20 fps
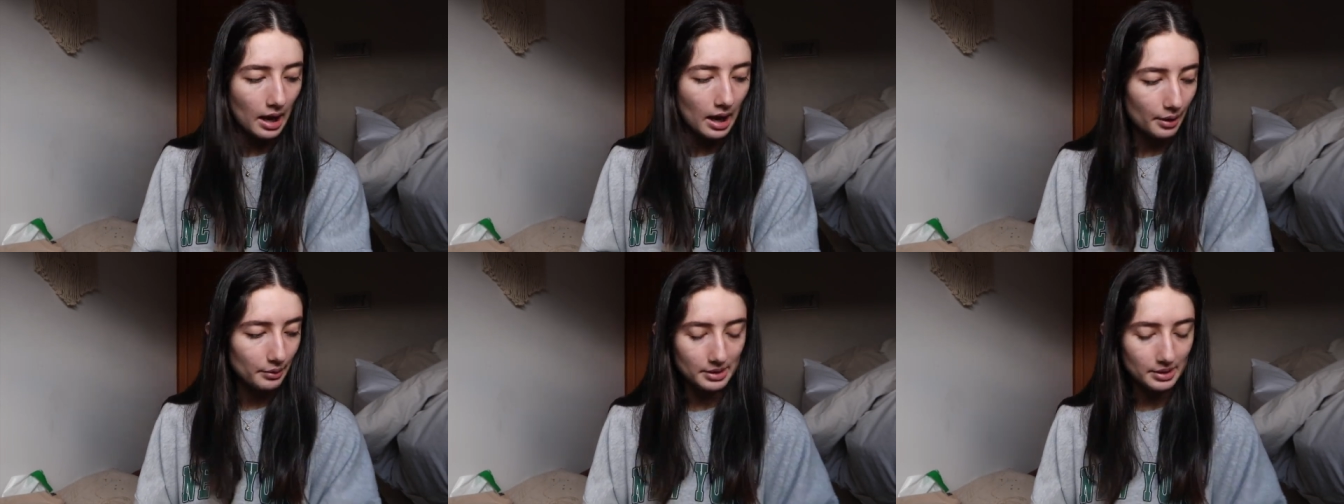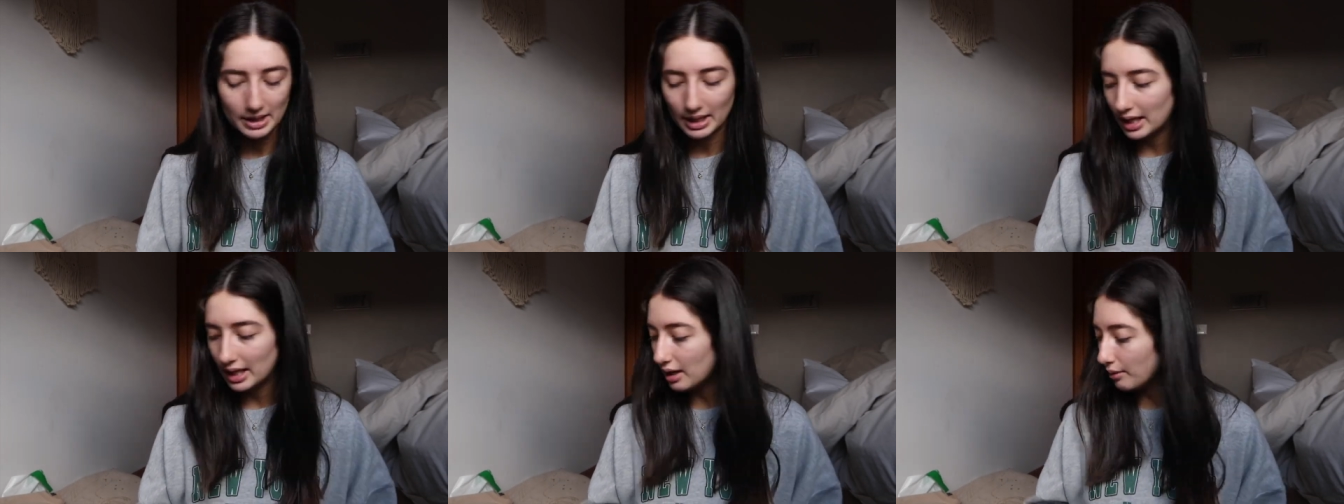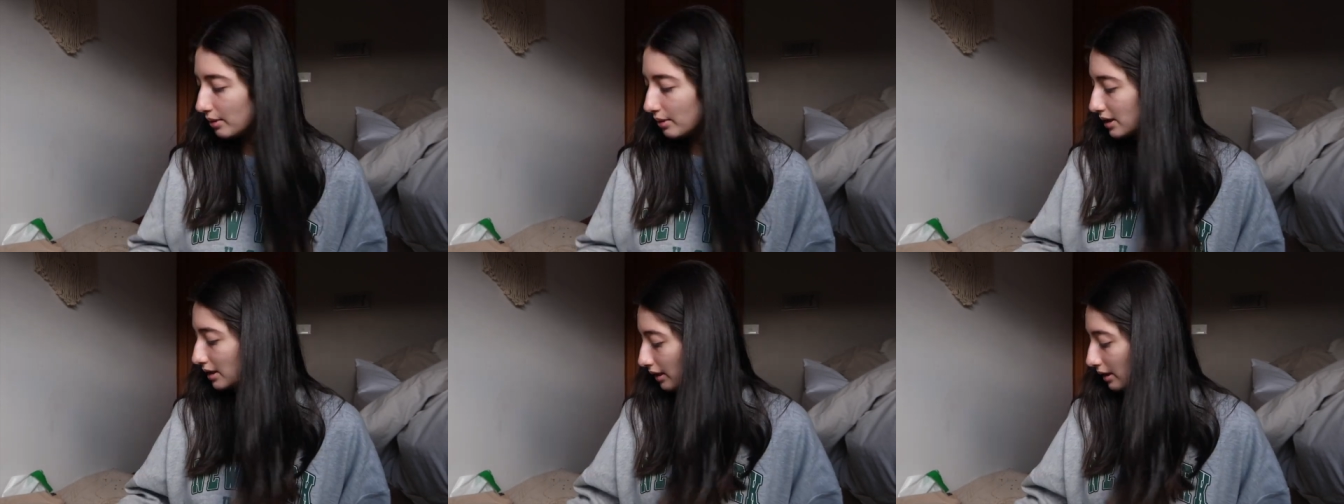I was
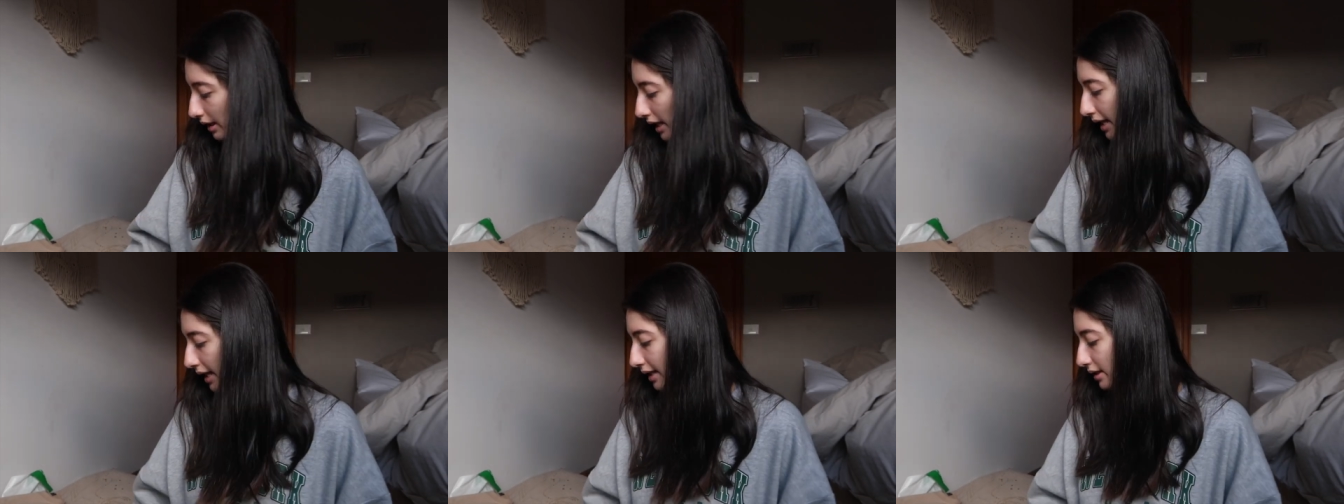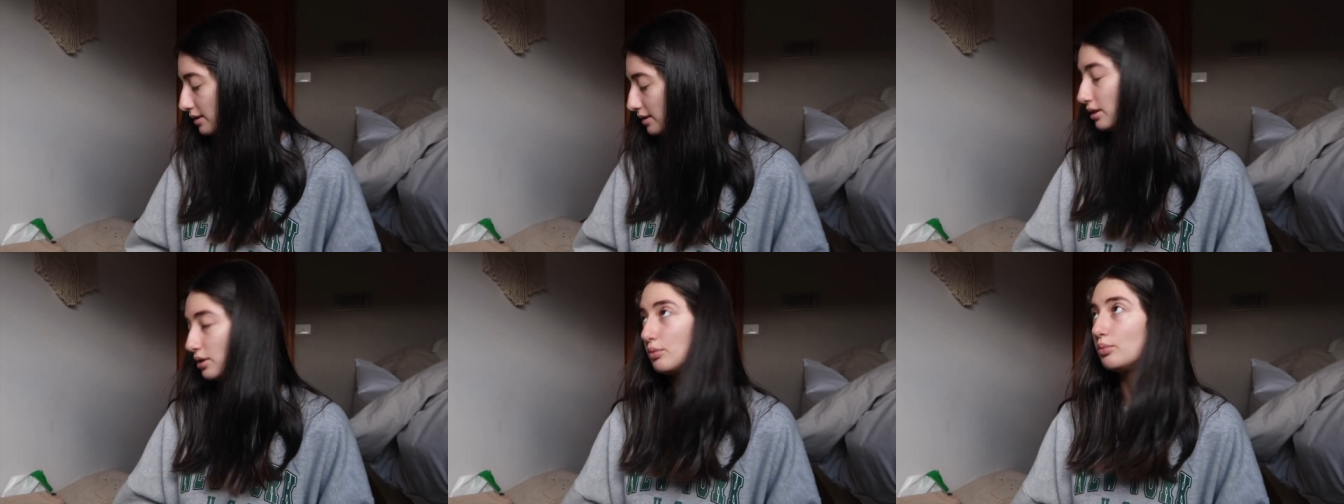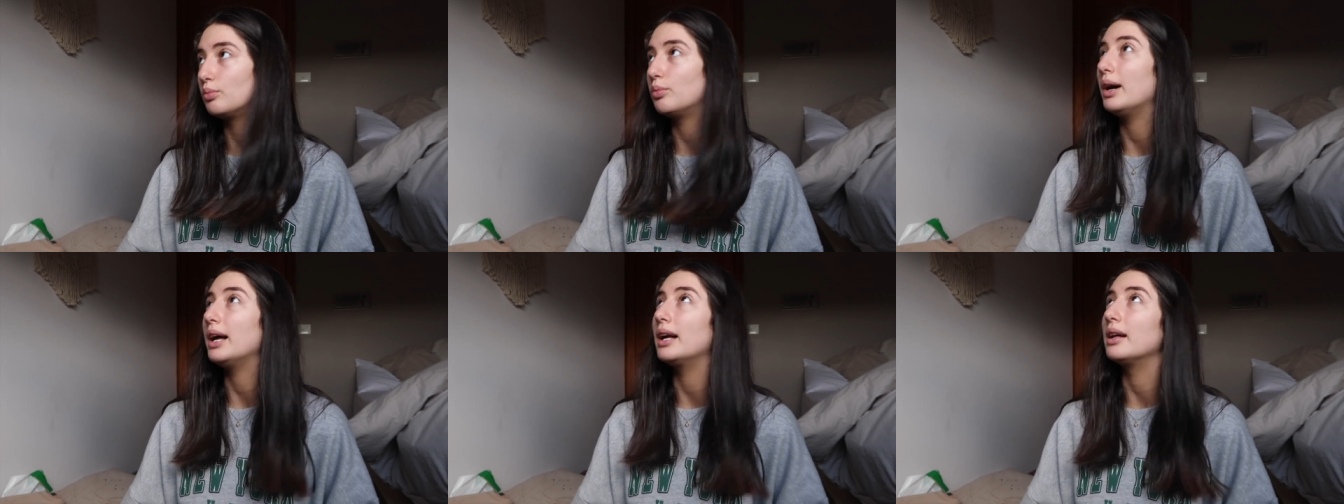thinking with the lights as
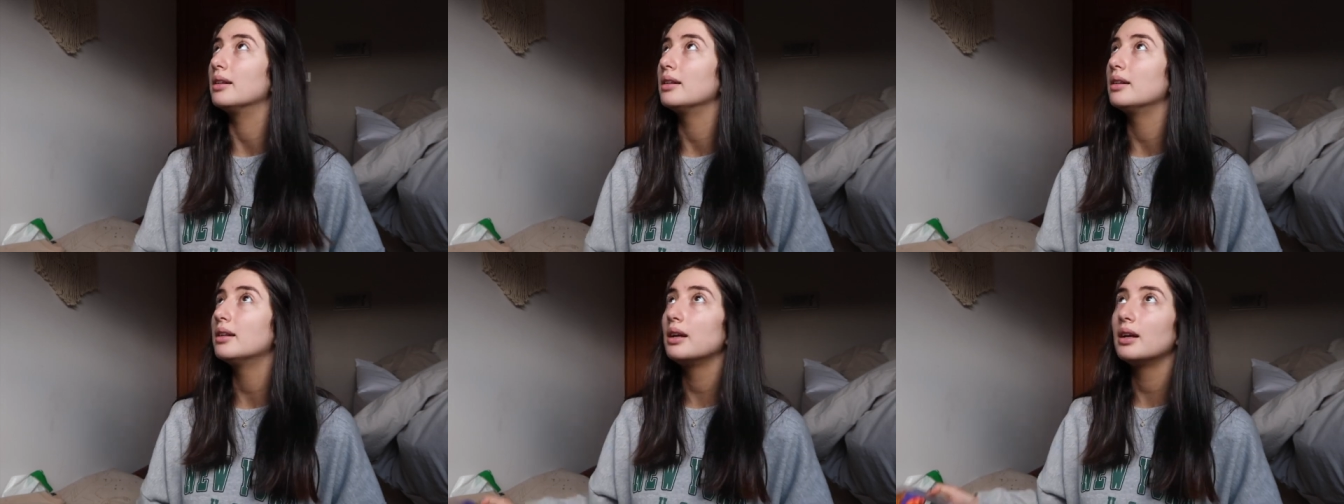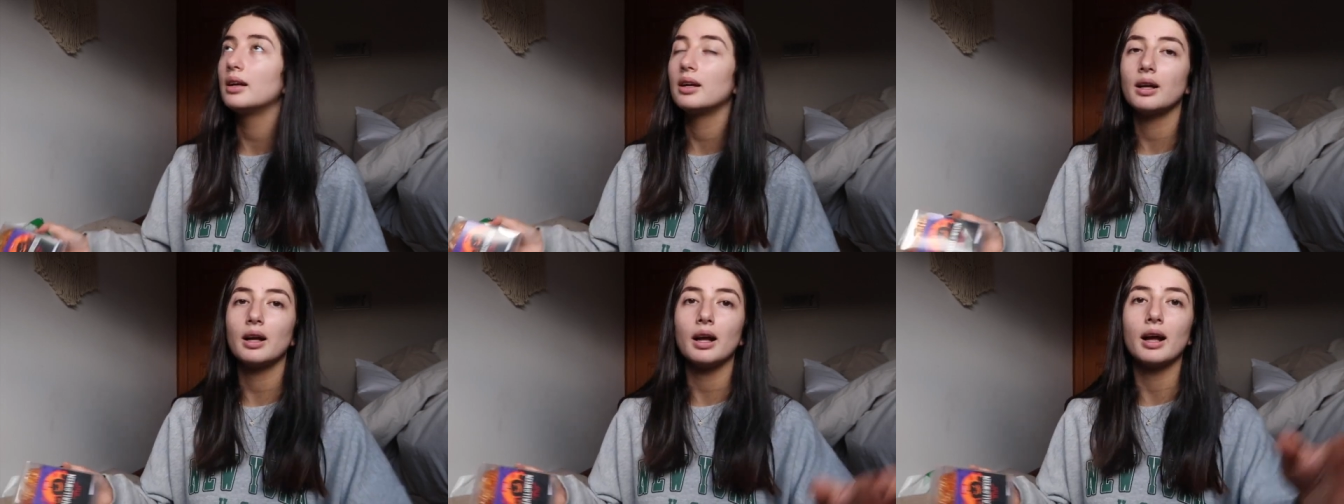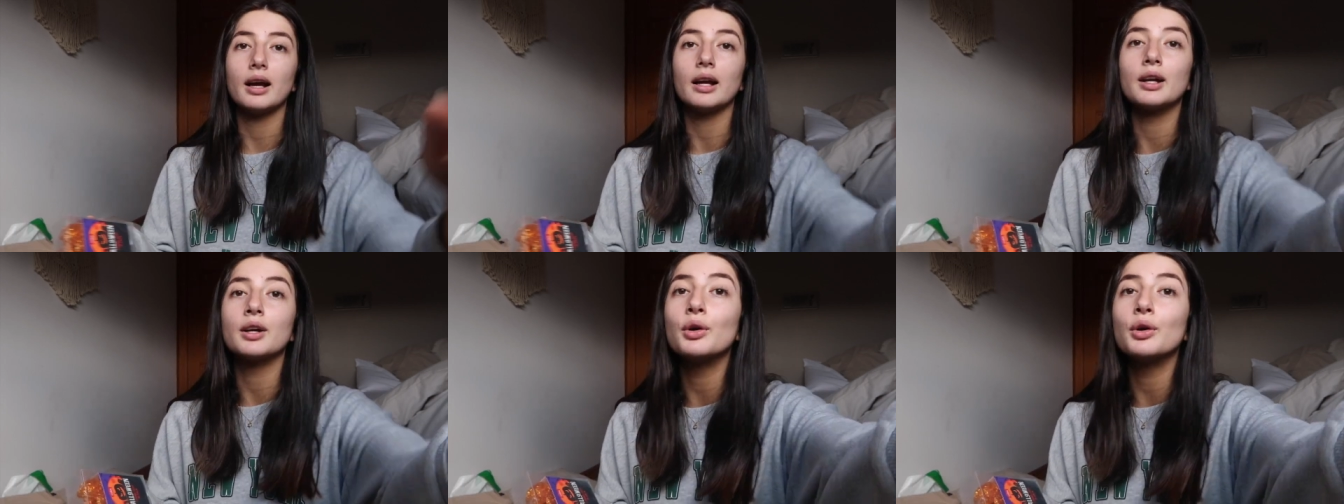well, I